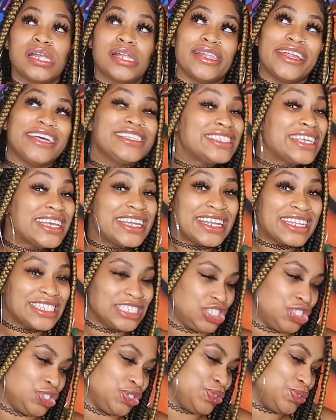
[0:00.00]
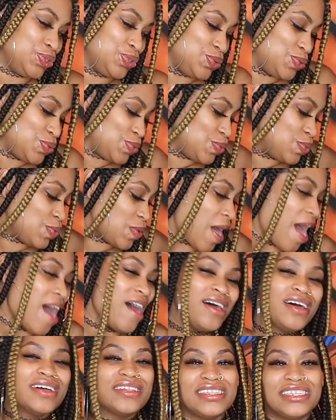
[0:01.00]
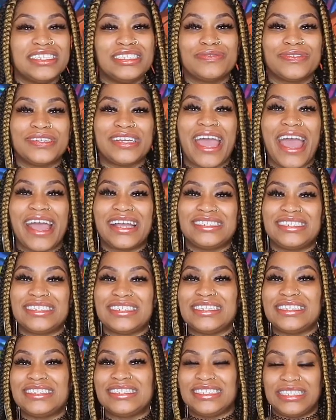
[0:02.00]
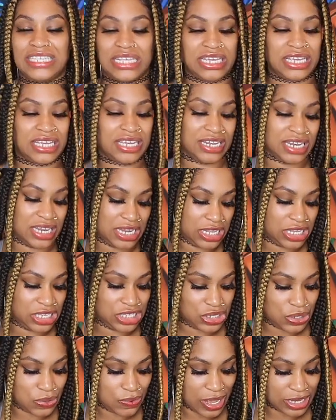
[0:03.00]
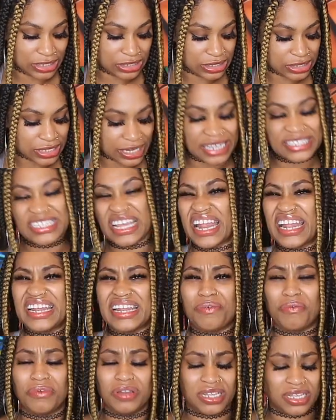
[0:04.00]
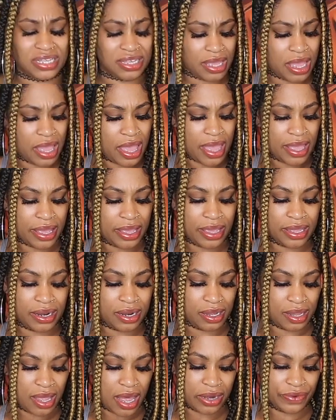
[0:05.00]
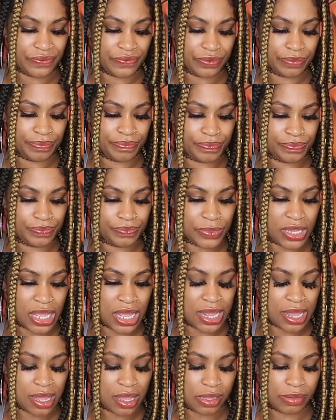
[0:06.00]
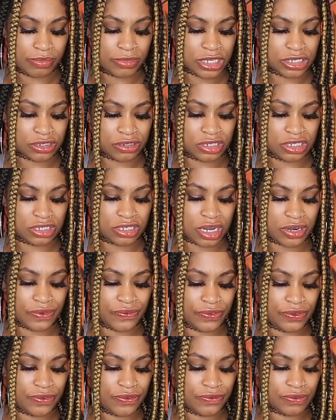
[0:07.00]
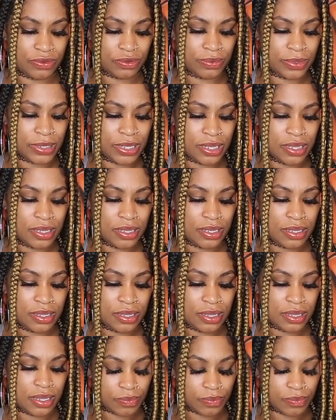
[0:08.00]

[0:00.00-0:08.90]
Let's get into these reactions and these questions. Like I said, I didn't really get a lot of them. I screenshot a few of them.